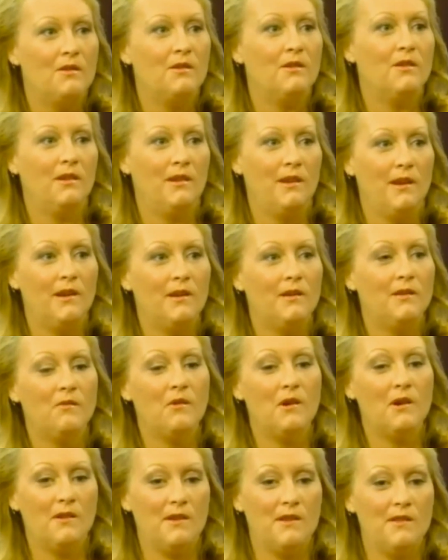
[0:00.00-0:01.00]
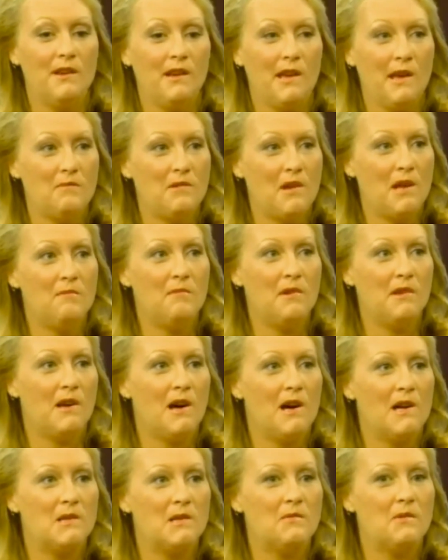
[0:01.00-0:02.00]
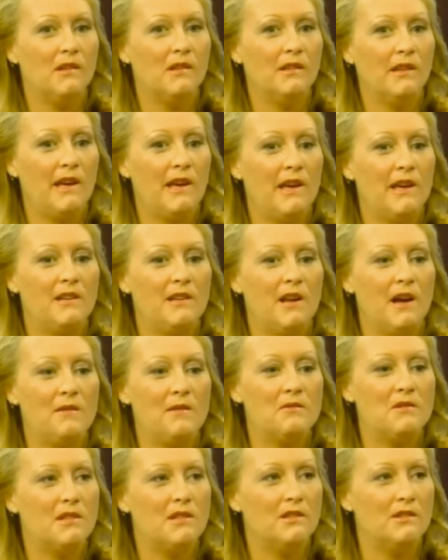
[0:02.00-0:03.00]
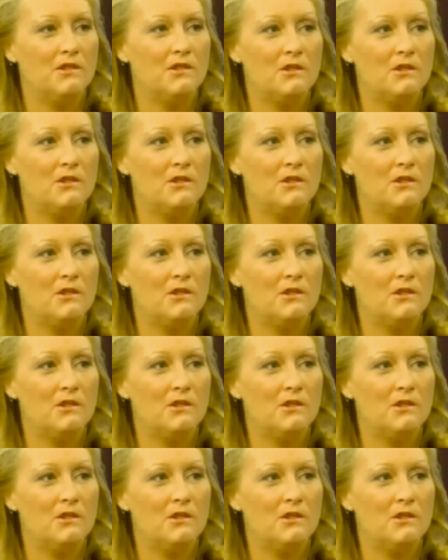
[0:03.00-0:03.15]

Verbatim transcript: Yeah, well, and they kept telling me at the hospital, and I was still in so much